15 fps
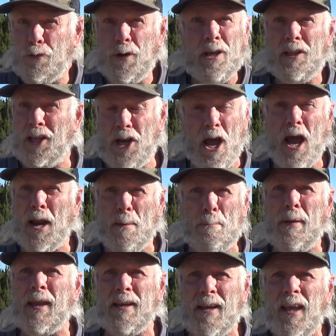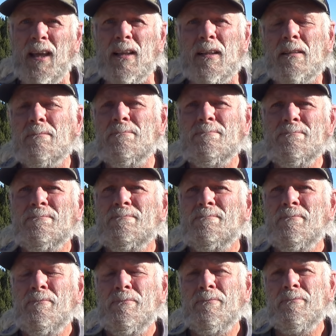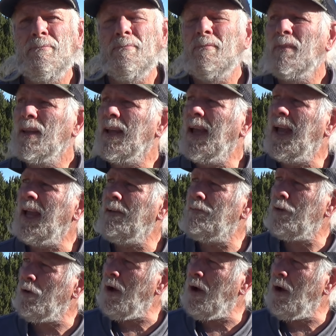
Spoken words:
really not a big deal. Okay, if you're